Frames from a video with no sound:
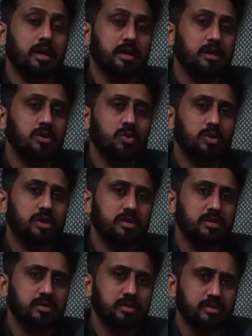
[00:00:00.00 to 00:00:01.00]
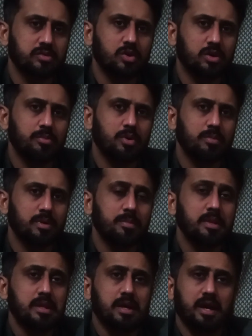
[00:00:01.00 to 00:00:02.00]
angle is not problem,
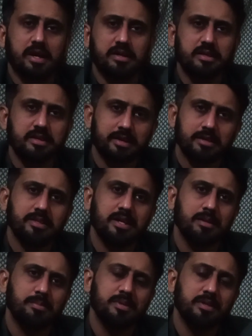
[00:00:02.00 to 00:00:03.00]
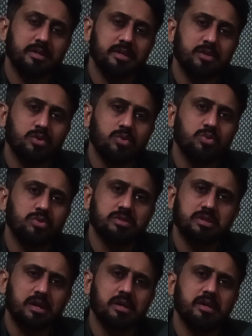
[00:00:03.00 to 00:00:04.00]
and the drug therapy includes
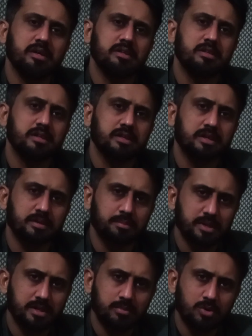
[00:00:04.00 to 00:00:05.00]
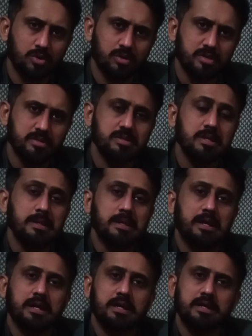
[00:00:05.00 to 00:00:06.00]
again the beta blockers
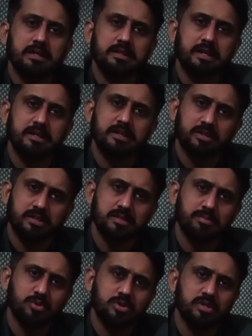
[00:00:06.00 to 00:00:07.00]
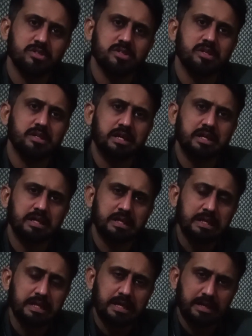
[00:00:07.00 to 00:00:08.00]
that decrease production
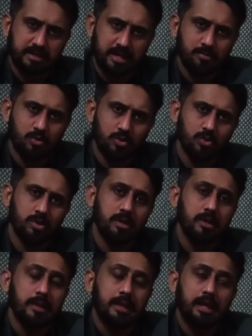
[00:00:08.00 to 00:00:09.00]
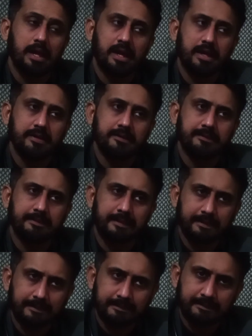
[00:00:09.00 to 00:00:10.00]
timolol, and
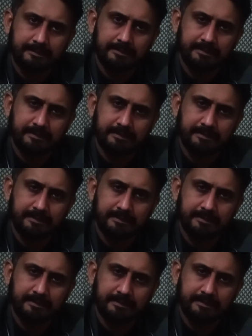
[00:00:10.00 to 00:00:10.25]
then